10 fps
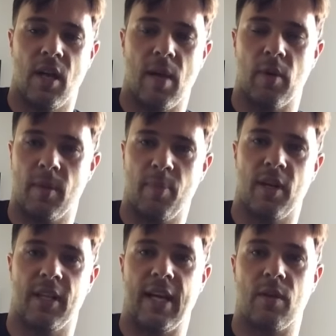I'm only
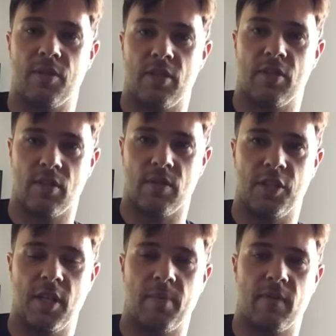pointing that out because there's also a
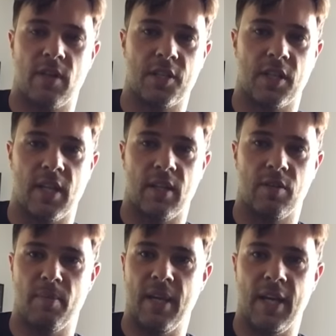cheaper version and
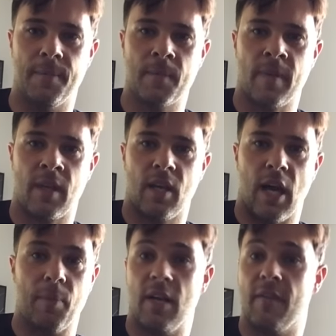to me
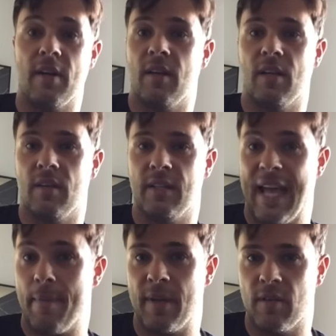I'm not even a,
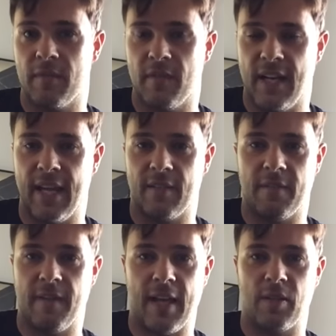that big of a Van Halen
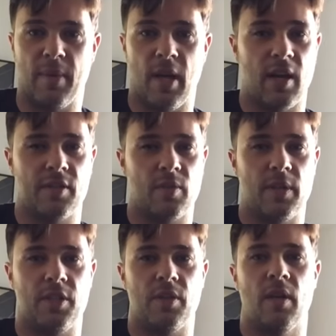fan, to be honest
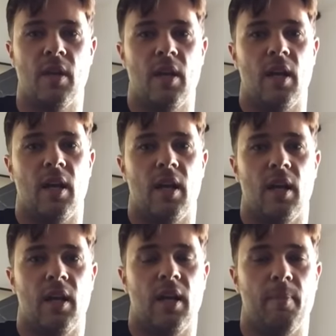with you.
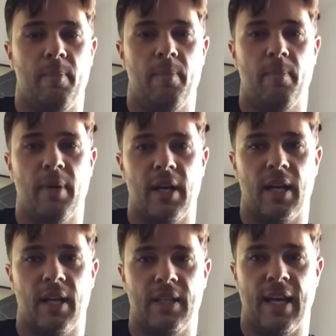Uh, but
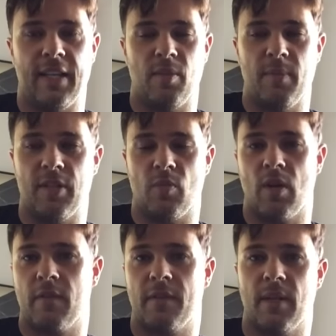uh, that to me is
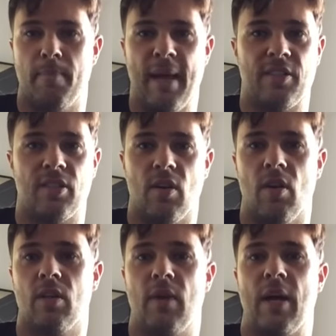one of the best
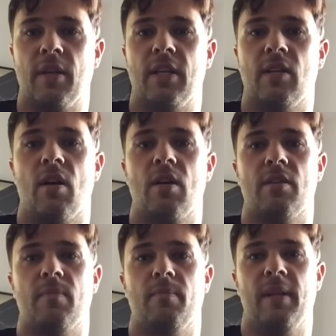all-around
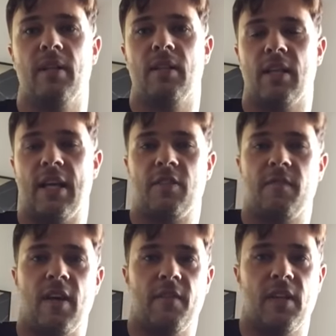guitars built in the last
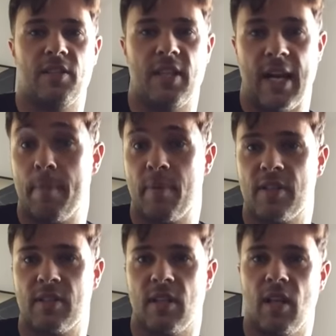five years that I personally